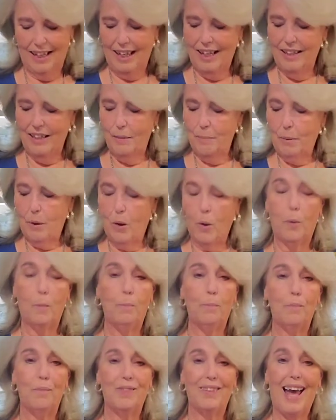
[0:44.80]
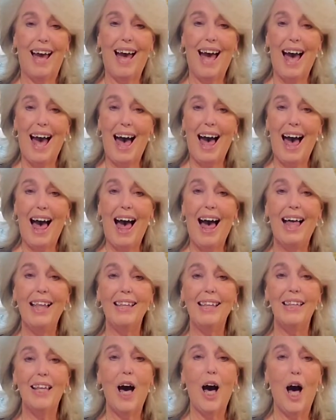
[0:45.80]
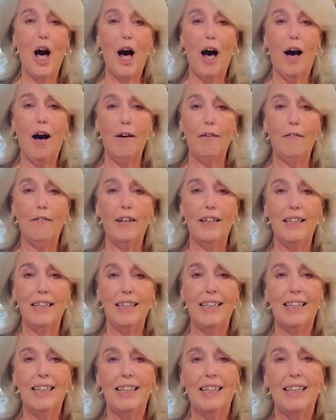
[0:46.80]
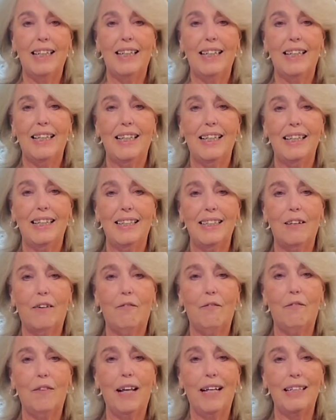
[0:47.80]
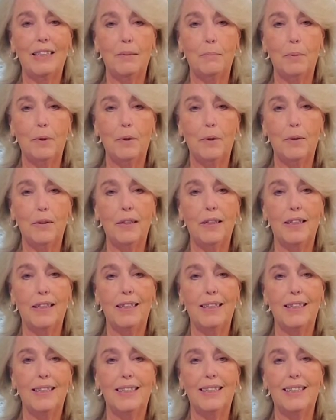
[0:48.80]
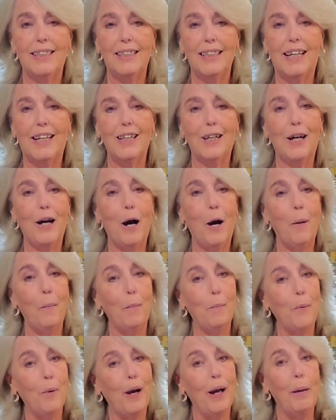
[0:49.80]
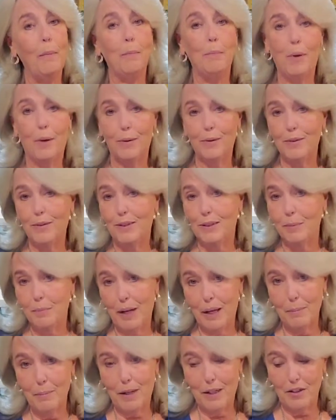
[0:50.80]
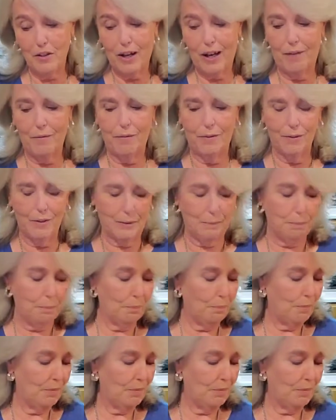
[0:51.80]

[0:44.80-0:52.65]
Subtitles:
in the bowl. Now I love these little flexible silicone prep bowls to make my chaffles.